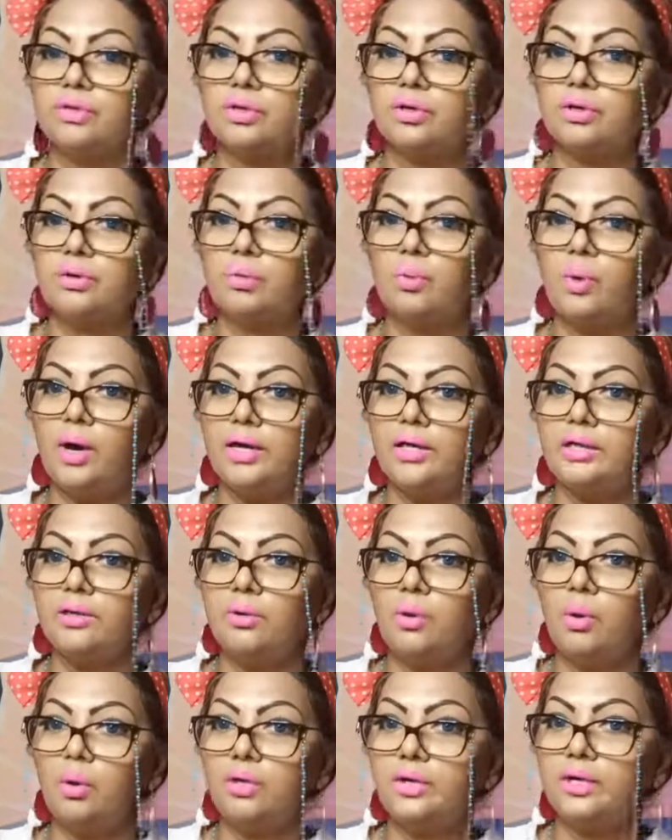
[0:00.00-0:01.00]
why are you
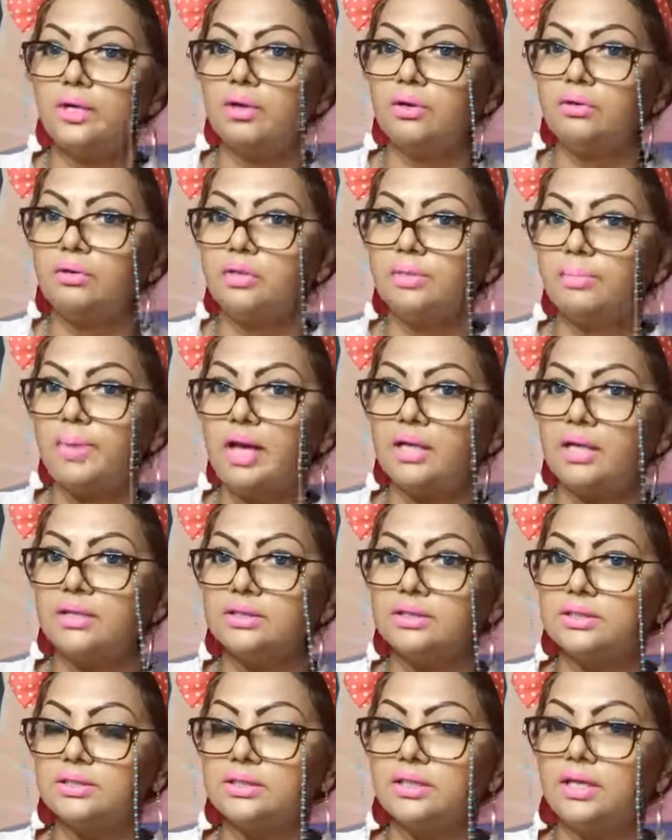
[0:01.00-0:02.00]
holding onto the
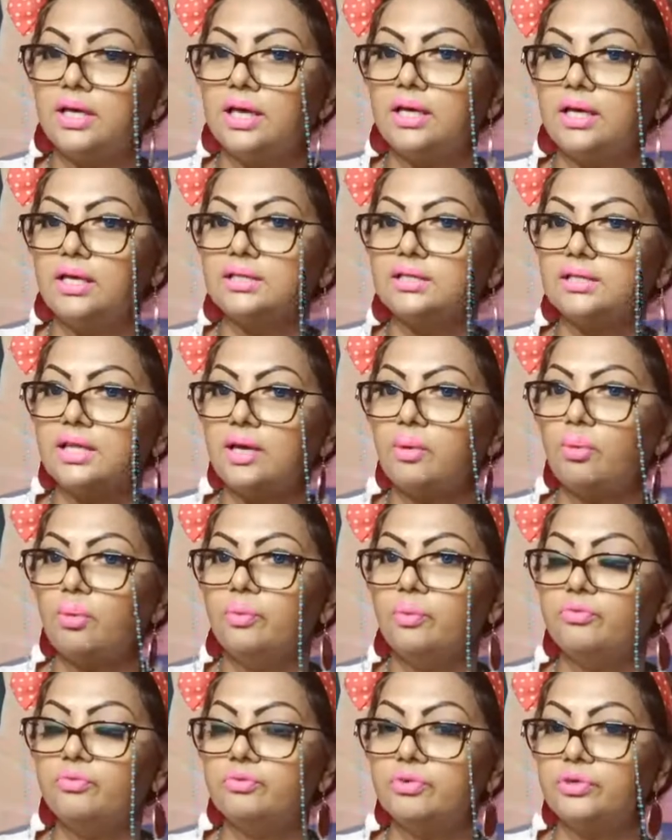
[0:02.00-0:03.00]
past? It's like
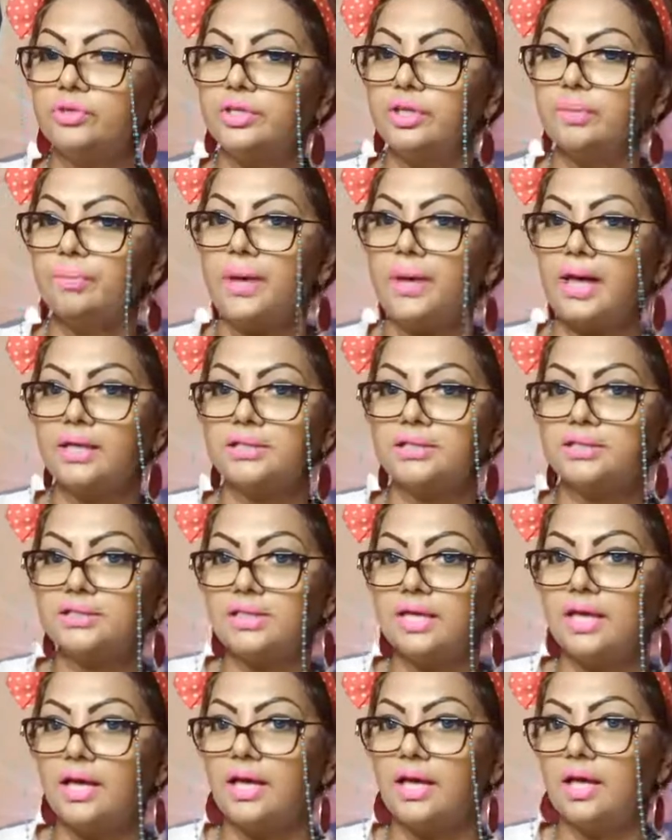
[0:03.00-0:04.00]
one foot in the past
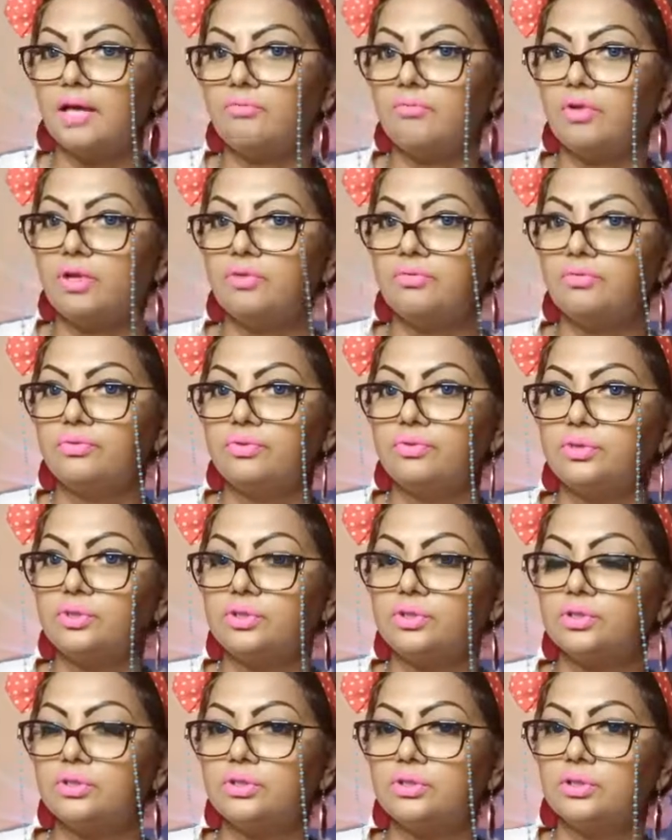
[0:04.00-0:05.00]
and one
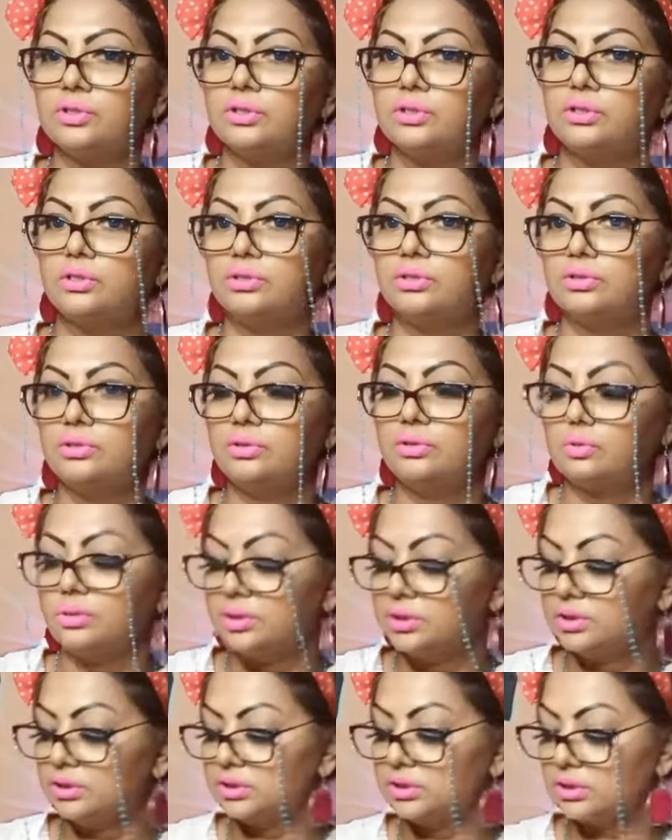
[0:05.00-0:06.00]
foot
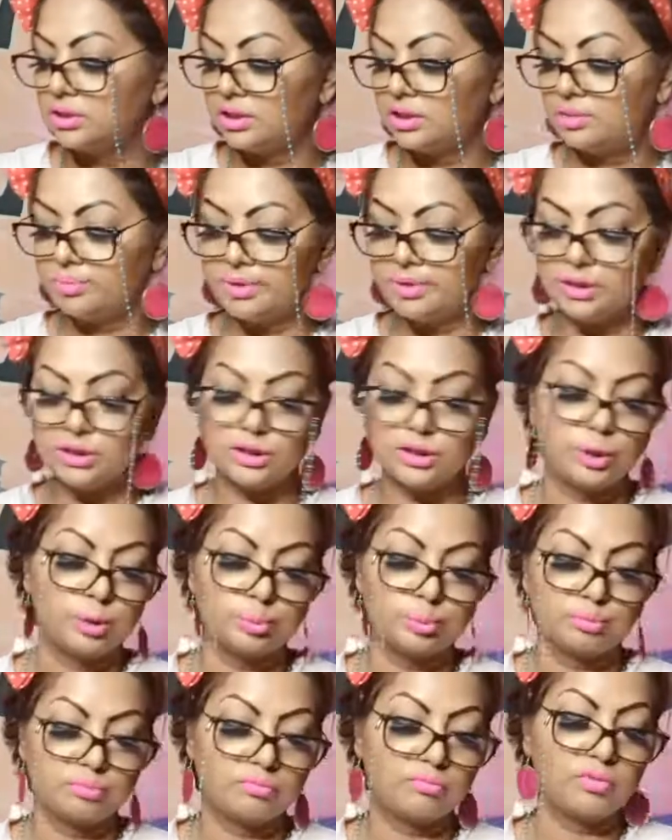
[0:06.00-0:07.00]
towards another person.
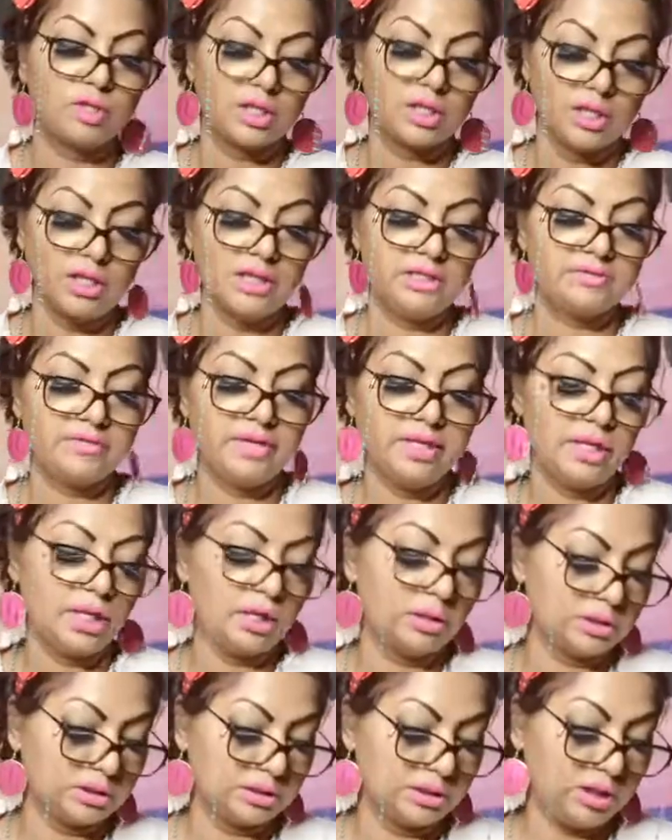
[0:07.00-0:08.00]
Let's find
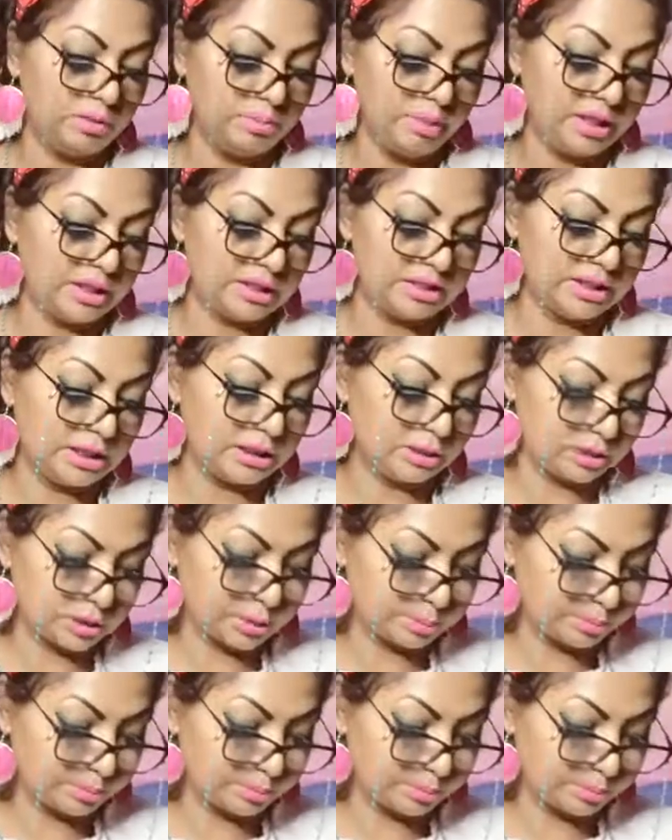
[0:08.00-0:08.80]
out. It's not making sense.